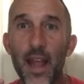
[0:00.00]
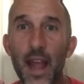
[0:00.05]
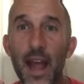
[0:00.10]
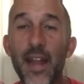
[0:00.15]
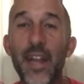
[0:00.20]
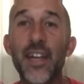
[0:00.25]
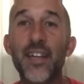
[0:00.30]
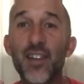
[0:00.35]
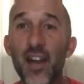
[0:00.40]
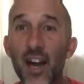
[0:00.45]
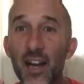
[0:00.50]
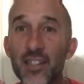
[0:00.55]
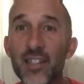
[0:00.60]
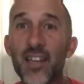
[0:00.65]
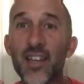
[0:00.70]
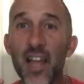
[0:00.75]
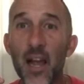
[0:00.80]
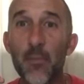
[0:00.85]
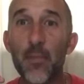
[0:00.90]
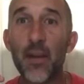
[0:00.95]
And He
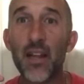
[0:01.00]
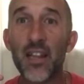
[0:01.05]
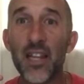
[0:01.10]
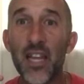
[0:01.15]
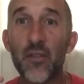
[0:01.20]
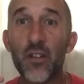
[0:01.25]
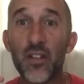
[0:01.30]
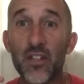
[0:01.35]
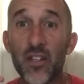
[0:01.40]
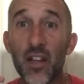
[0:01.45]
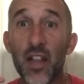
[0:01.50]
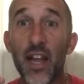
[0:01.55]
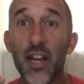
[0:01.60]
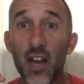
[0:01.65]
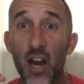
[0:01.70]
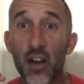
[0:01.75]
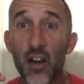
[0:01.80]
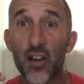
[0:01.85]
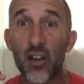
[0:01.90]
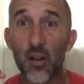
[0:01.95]
doesn't let me leave until I
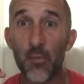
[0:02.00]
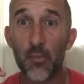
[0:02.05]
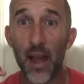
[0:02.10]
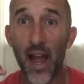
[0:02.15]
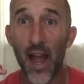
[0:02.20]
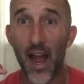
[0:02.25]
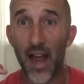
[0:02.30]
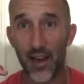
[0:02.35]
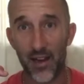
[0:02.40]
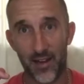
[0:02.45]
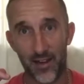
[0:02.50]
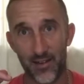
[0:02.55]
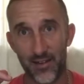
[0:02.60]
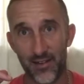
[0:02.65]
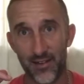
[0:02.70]
cuddle Him back.